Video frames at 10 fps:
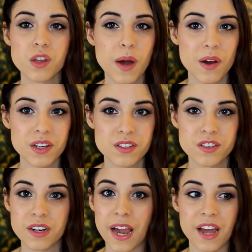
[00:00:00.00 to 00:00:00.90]
throughout
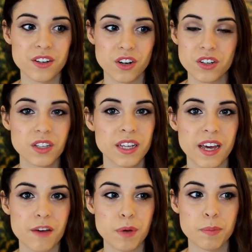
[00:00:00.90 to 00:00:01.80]
history and
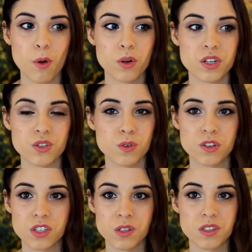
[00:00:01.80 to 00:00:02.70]
currently have bipolar
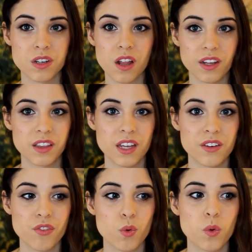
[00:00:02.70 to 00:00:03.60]
disorder, so it's not like the
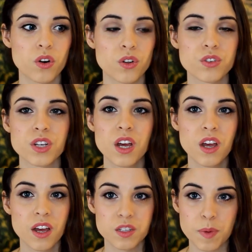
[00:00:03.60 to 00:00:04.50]
end of the world,
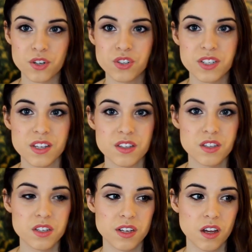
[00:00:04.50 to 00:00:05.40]
especially
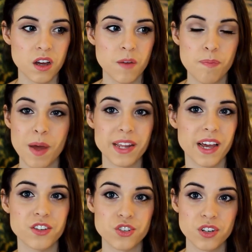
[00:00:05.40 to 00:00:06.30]
since
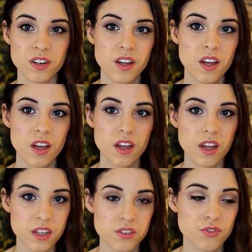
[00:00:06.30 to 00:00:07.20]
medication
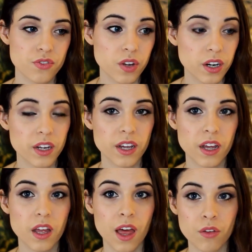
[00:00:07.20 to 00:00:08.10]
is
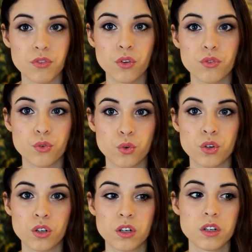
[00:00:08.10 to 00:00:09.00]
very helpful
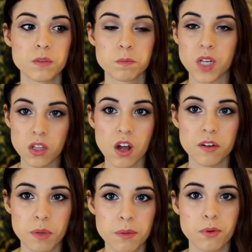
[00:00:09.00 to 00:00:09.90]
for a lot
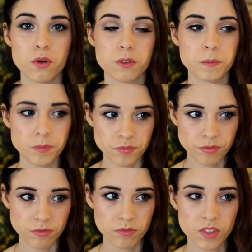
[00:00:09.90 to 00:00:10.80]
of people.
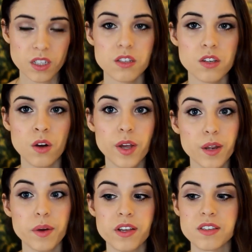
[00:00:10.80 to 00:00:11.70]
So
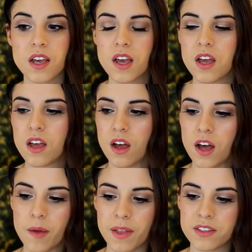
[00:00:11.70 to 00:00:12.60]
anyways,
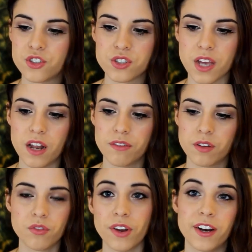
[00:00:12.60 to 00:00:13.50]
that's just kind of
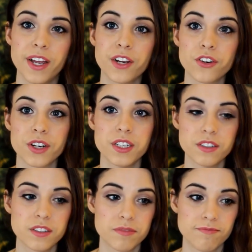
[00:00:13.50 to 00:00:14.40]
a very
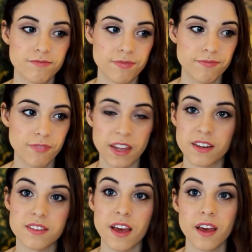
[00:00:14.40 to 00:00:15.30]
ignorant
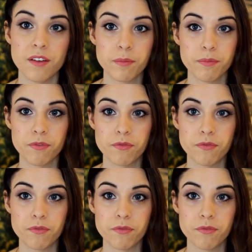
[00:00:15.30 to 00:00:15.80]
thing to say,